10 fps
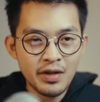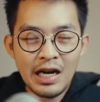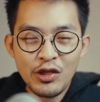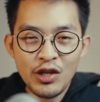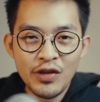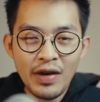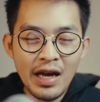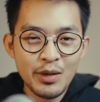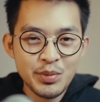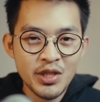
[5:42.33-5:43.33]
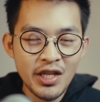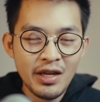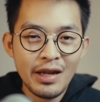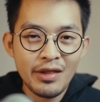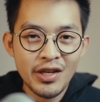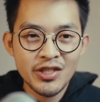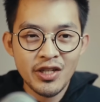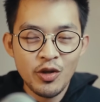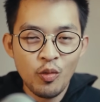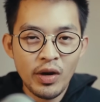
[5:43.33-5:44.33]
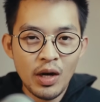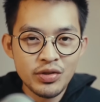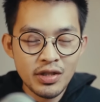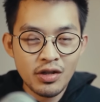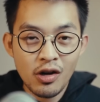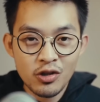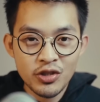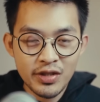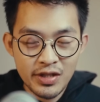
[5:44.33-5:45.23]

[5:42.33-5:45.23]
I think if I had Obsidian and Thea Study when I was in college,